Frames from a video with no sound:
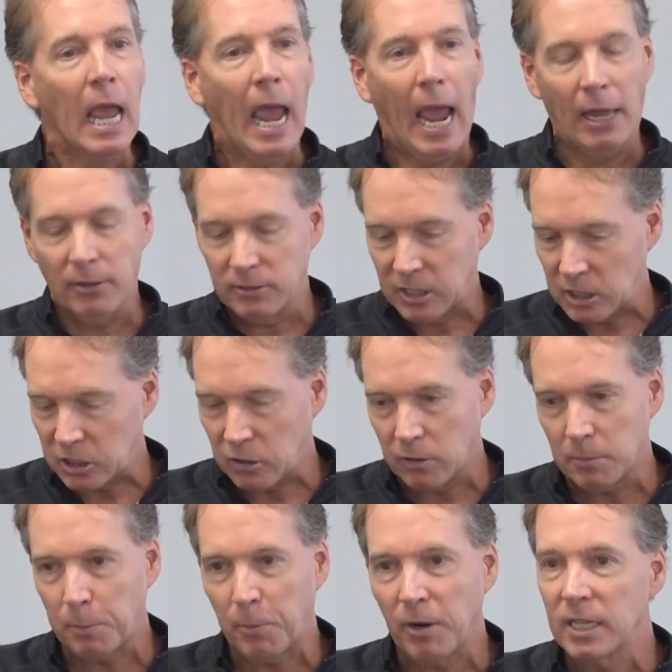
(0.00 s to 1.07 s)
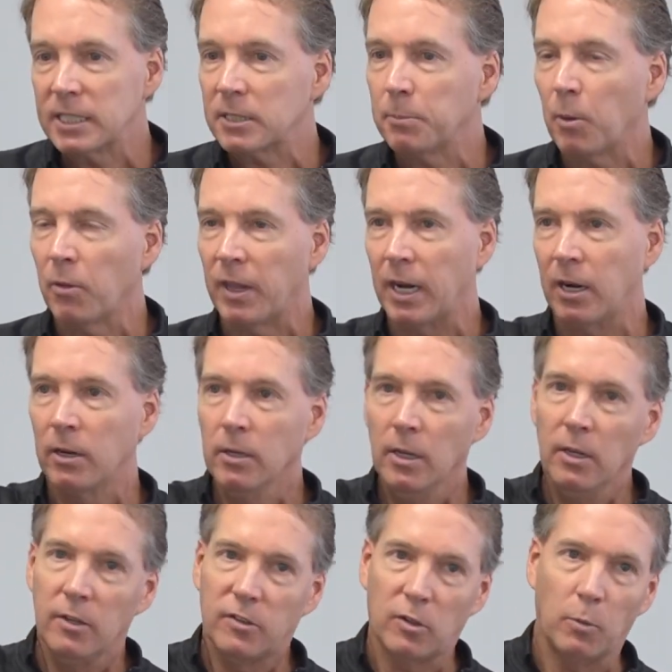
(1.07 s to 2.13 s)
And there's a certain principle there.
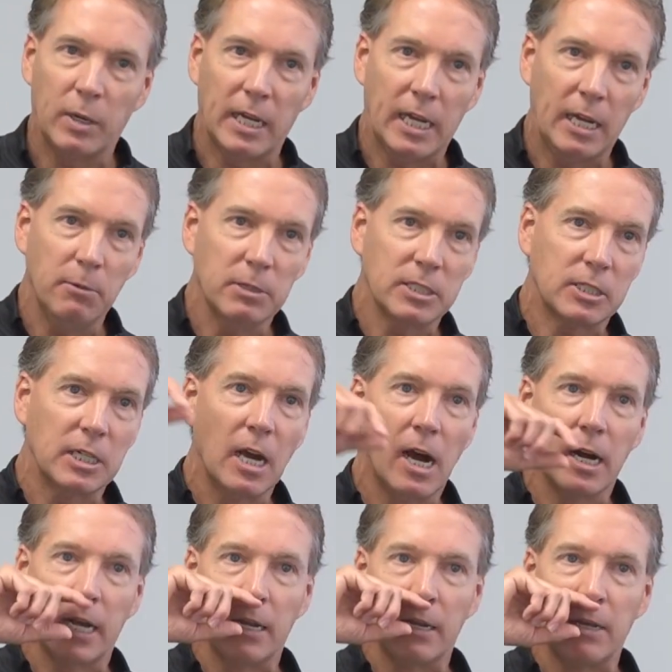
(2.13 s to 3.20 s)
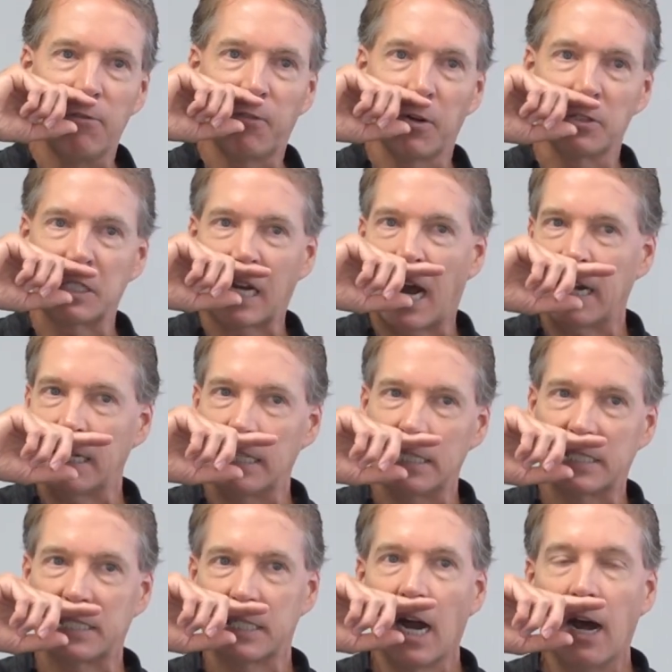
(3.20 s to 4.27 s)
So when he was young and he first got
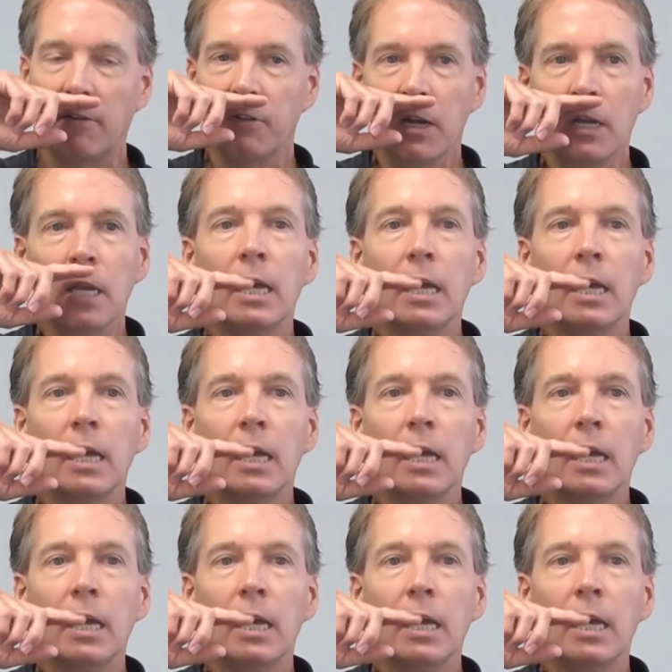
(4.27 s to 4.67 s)
his stuff,